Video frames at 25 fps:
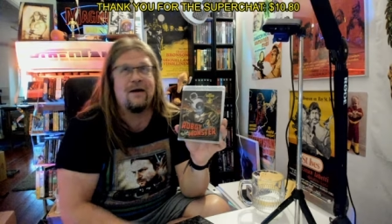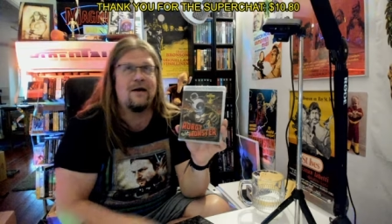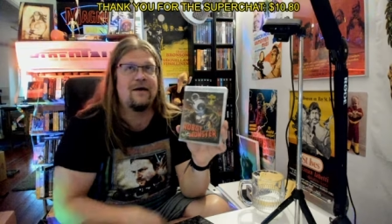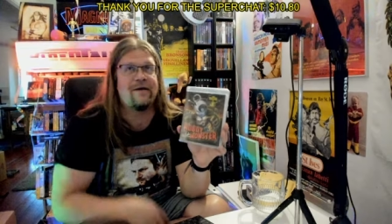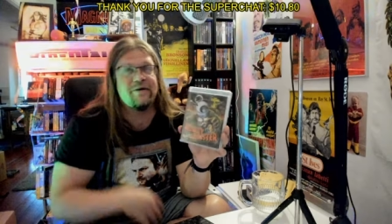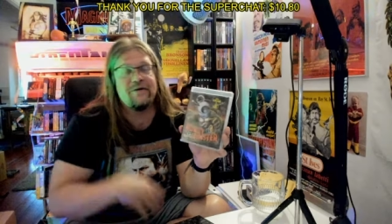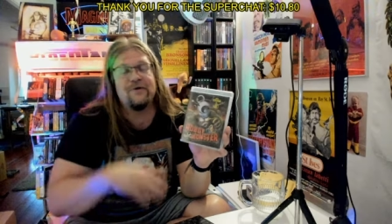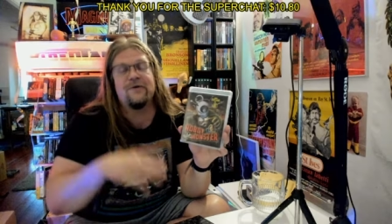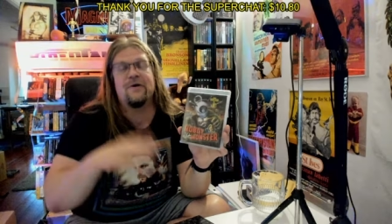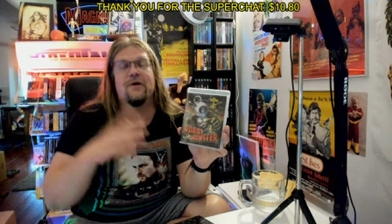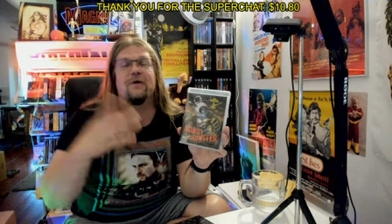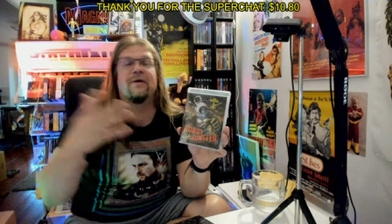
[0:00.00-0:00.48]

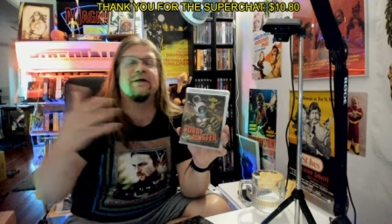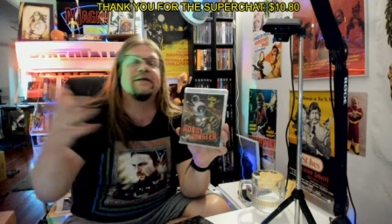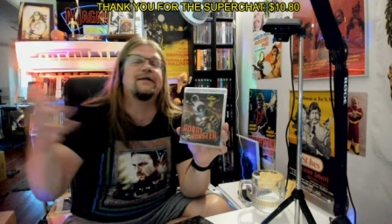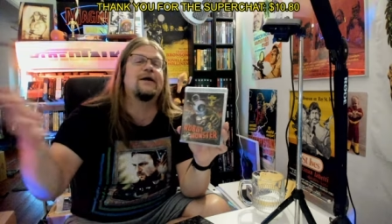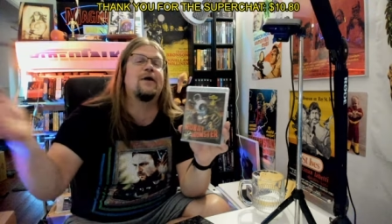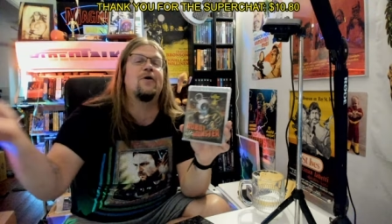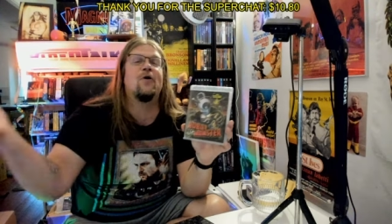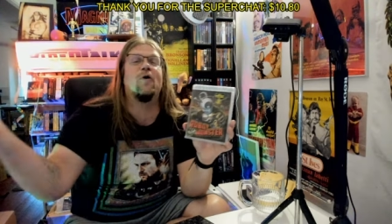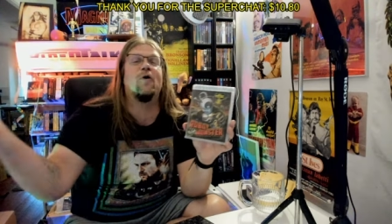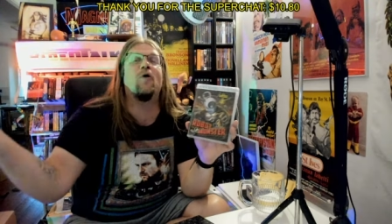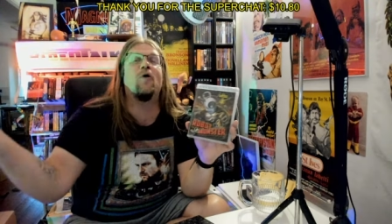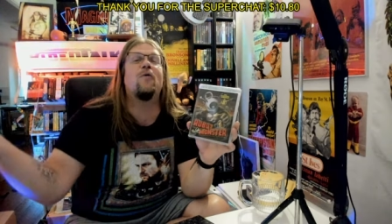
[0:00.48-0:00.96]
you know, the
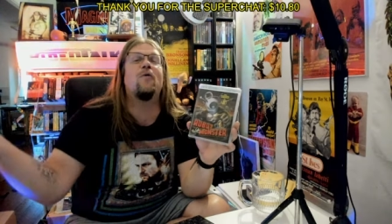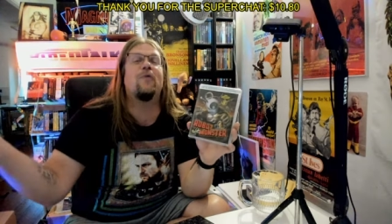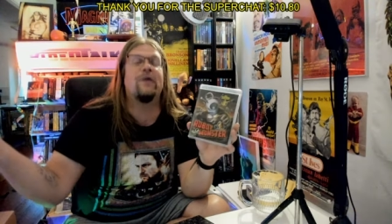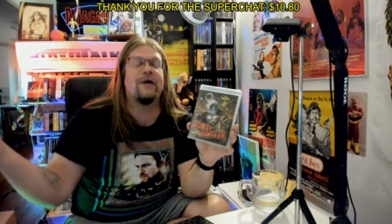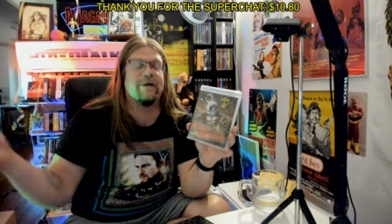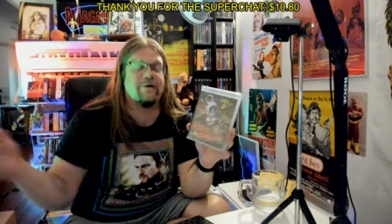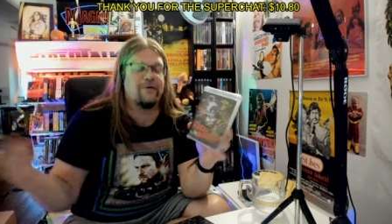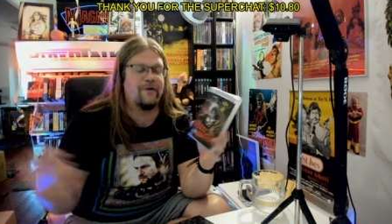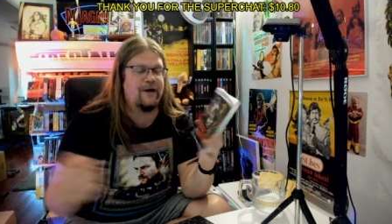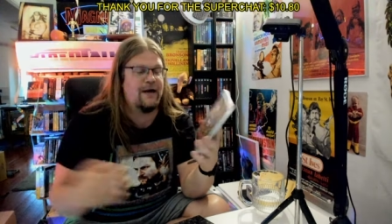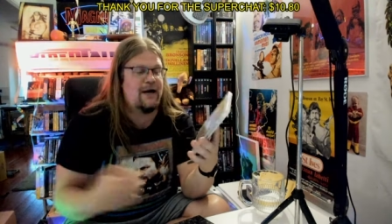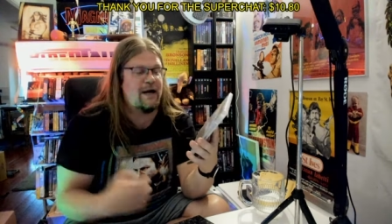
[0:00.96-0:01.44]
holy
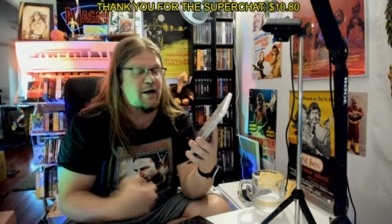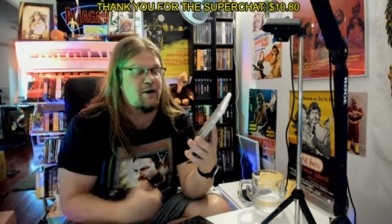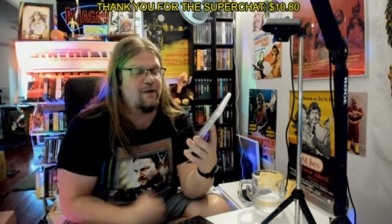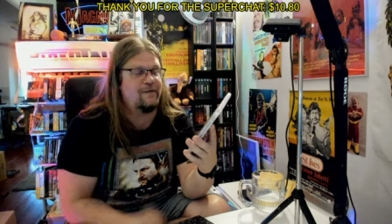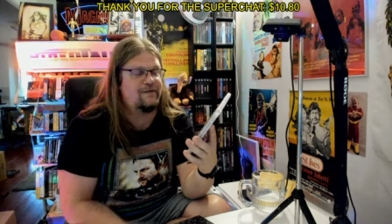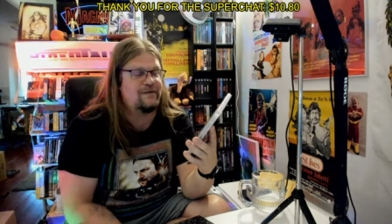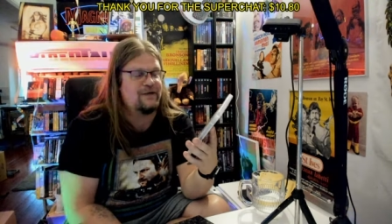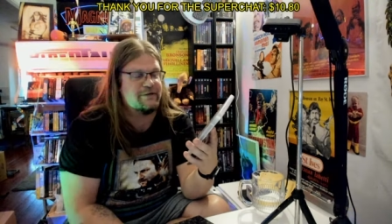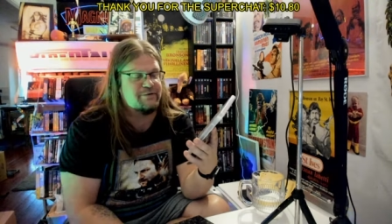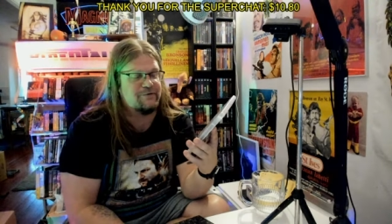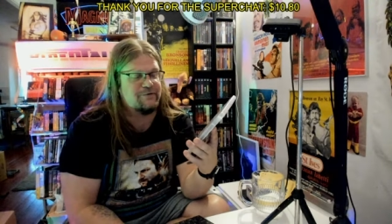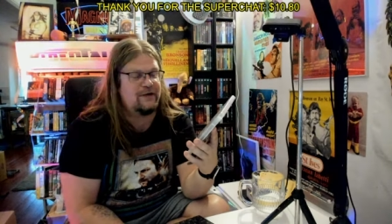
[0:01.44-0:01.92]
grail
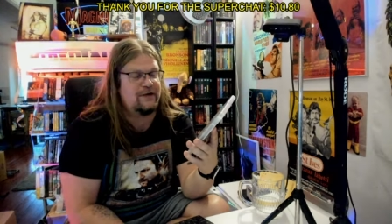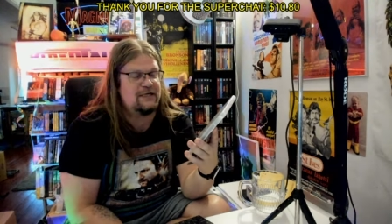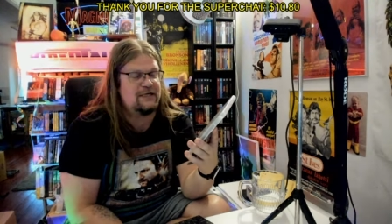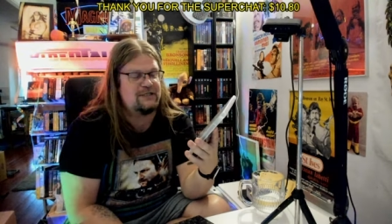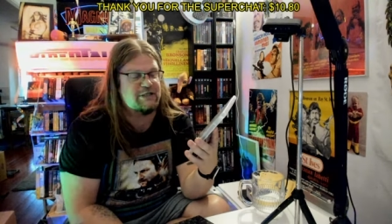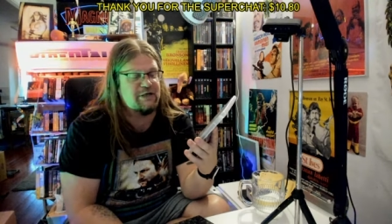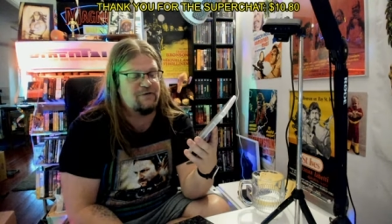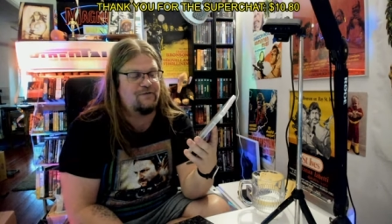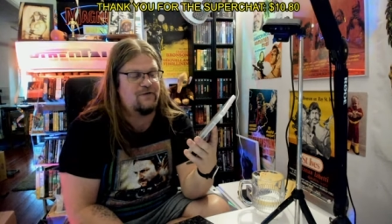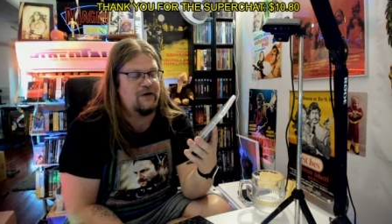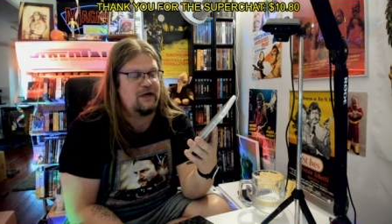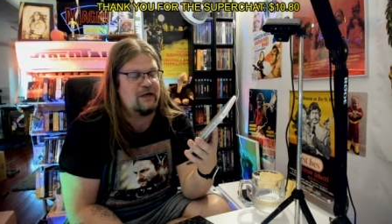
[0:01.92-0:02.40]
of the
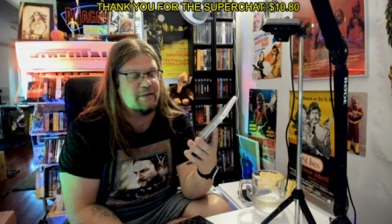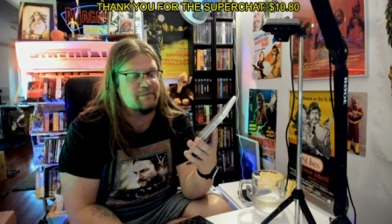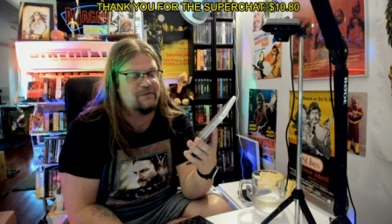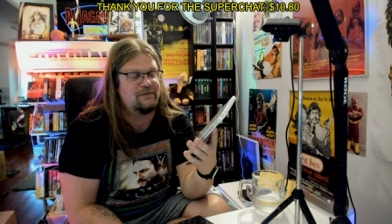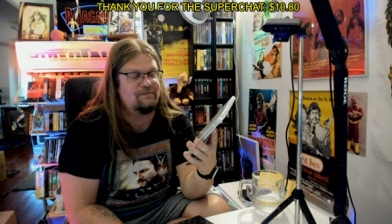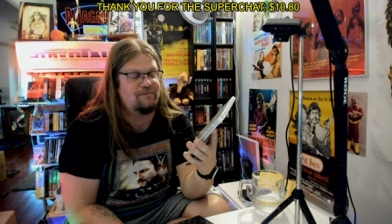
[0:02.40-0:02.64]
trashy films.